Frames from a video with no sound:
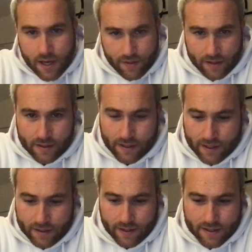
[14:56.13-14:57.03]
at the end of
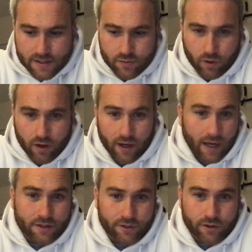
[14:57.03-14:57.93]
the day, that's what I
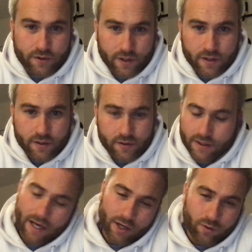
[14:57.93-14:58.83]
had to do.
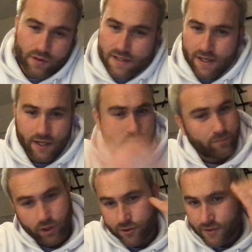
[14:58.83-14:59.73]
You can't go on the side, the
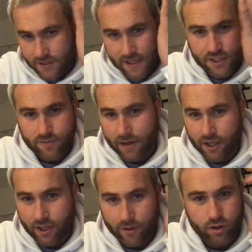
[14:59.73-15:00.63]
blood, etc.
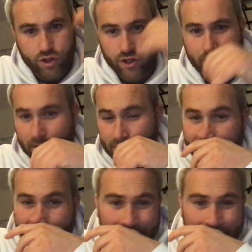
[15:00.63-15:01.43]
might come out or drip out,